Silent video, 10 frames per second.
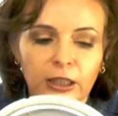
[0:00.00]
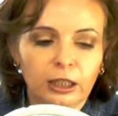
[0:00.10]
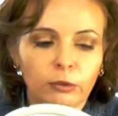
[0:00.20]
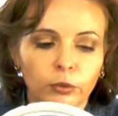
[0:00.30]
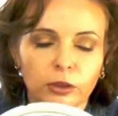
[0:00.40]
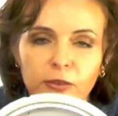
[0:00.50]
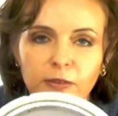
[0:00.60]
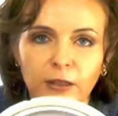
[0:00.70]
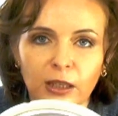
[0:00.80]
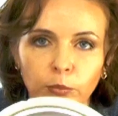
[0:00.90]
It works the
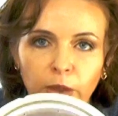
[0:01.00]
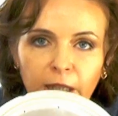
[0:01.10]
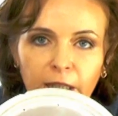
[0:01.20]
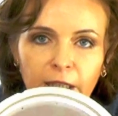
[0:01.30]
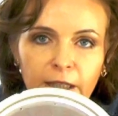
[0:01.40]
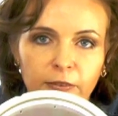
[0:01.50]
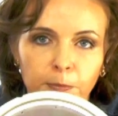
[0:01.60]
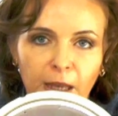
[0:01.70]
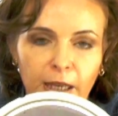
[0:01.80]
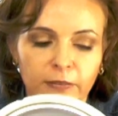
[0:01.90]
same way. It
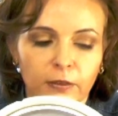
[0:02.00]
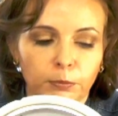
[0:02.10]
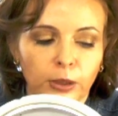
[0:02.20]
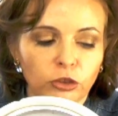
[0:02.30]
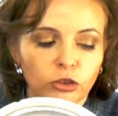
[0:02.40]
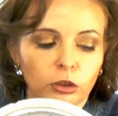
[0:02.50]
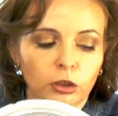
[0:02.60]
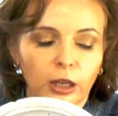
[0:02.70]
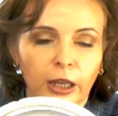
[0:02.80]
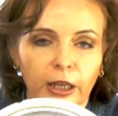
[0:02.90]
expands at pressure,
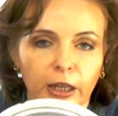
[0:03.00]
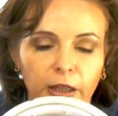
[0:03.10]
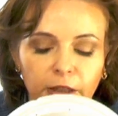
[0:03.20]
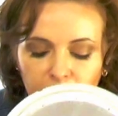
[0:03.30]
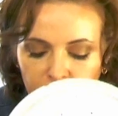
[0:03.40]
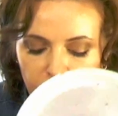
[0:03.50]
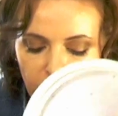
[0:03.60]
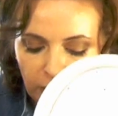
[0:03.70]
and if